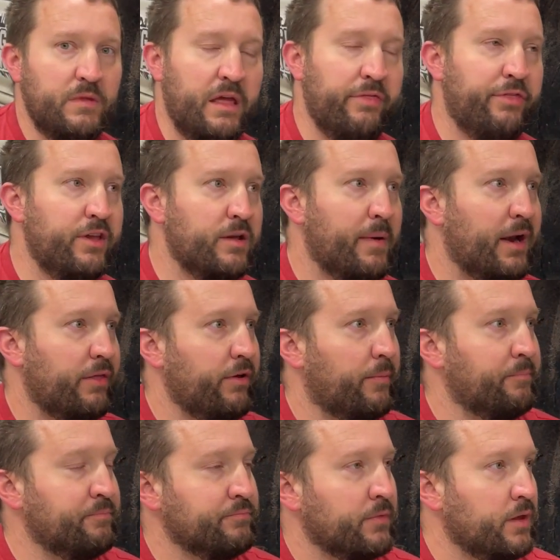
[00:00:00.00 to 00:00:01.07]
Think about it though.
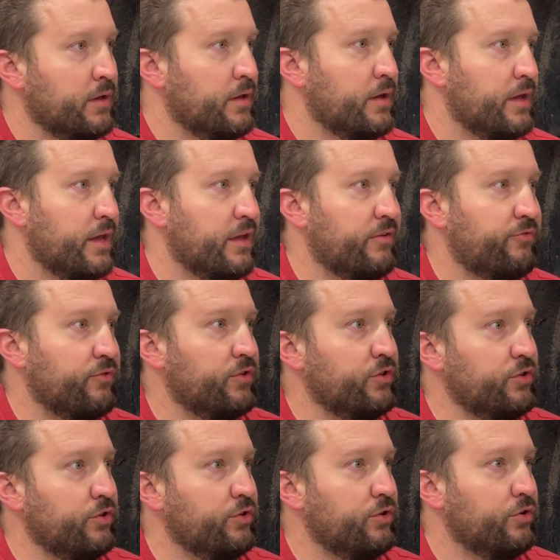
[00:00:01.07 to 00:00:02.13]
If
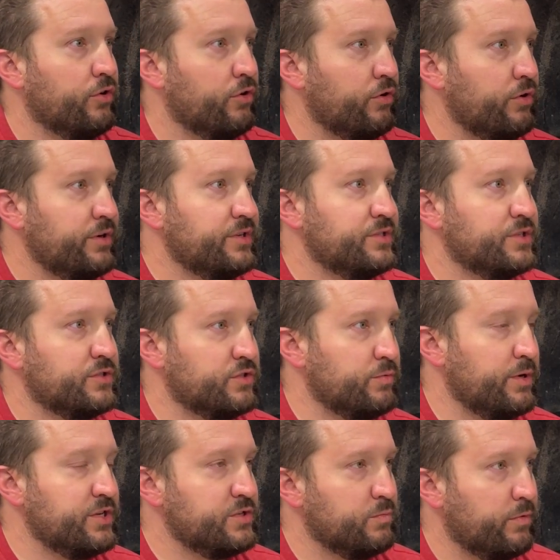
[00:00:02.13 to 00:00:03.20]
you're in a
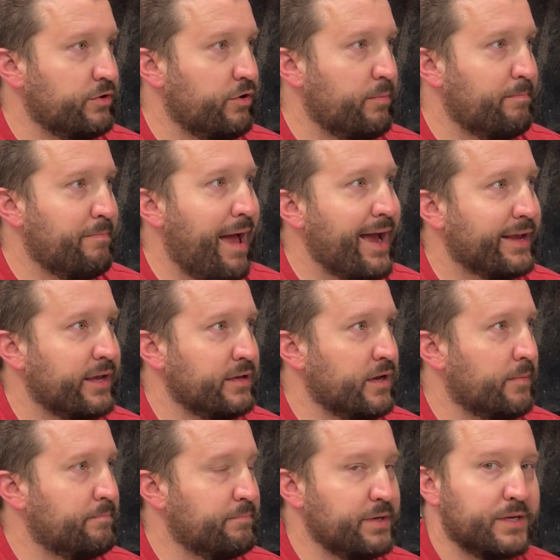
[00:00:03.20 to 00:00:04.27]
situation where you're backing
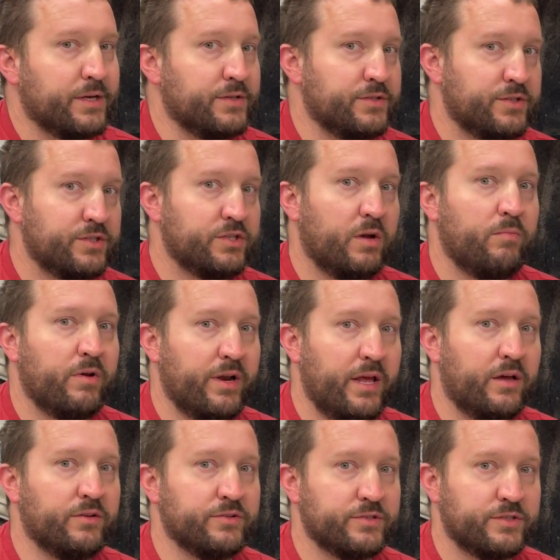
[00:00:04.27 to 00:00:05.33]
up because someone
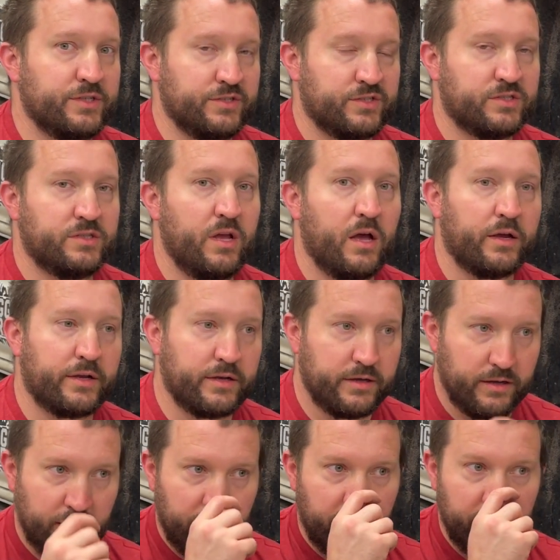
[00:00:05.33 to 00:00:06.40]
else is stuck,
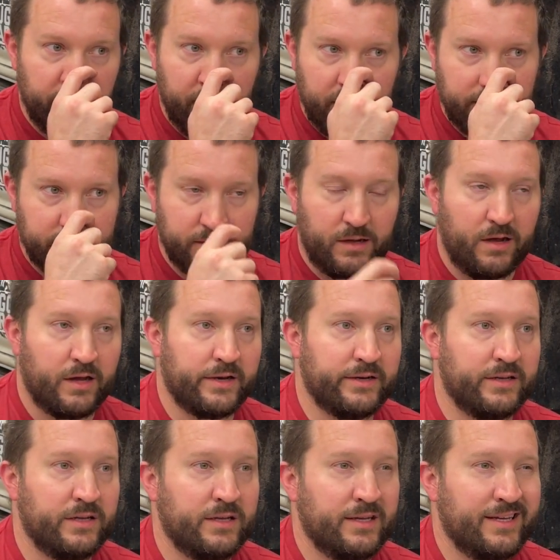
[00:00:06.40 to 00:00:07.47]
bets on
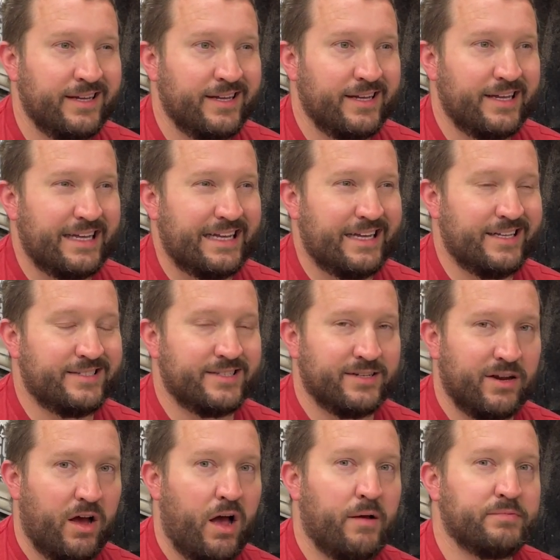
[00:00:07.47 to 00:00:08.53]
it's an
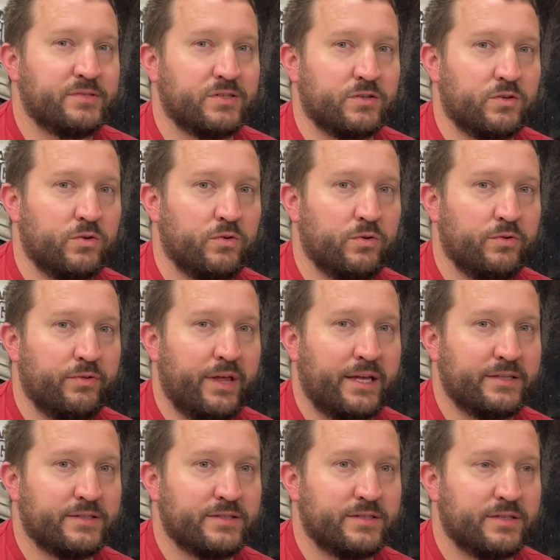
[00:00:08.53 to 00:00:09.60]
obstacle
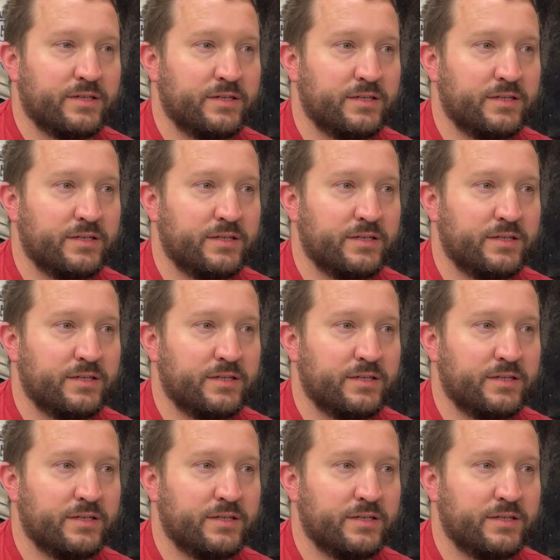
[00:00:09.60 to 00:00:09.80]
that's